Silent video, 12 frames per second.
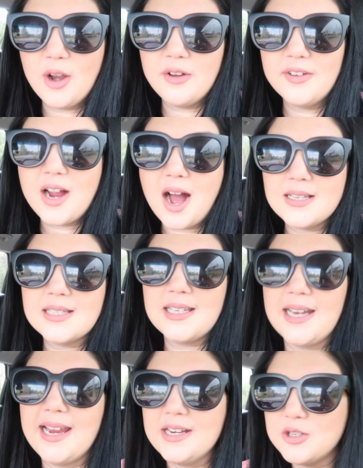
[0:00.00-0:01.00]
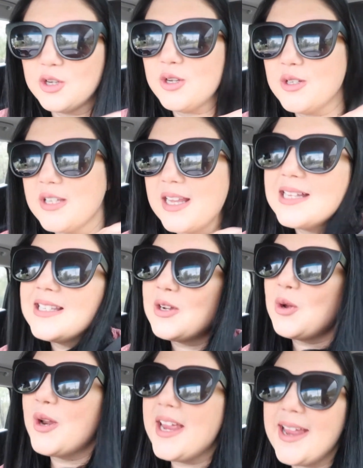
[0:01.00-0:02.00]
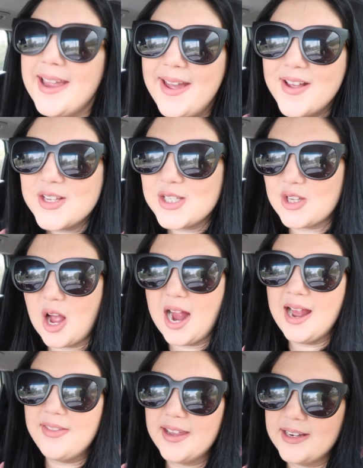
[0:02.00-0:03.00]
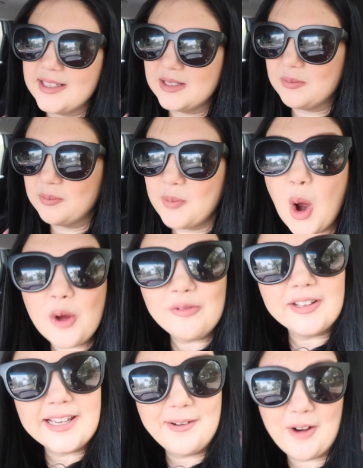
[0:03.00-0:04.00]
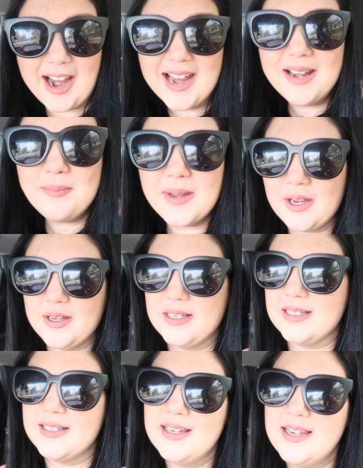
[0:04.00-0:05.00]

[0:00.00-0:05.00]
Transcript: overcast today too so that's a good sign that it's hopefully rain because